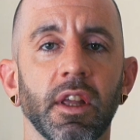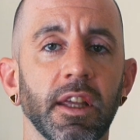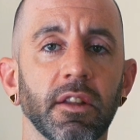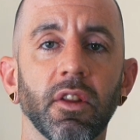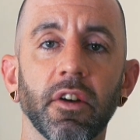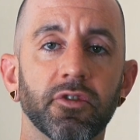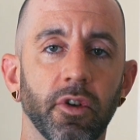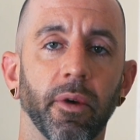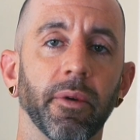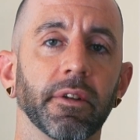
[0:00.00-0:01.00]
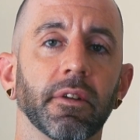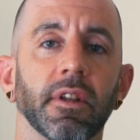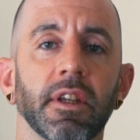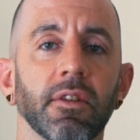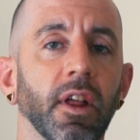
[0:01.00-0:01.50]
He loves growing.
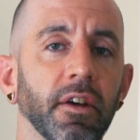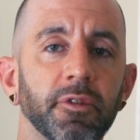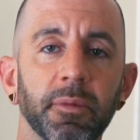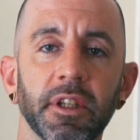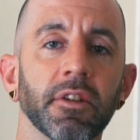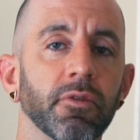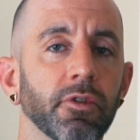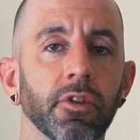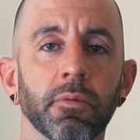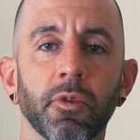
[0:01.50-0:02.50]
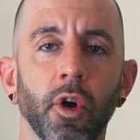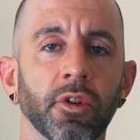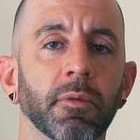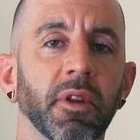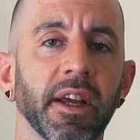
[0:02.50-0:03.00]
He loves being in the room,
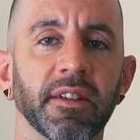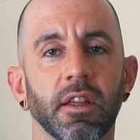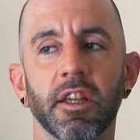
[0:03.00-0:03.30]
growing the plant.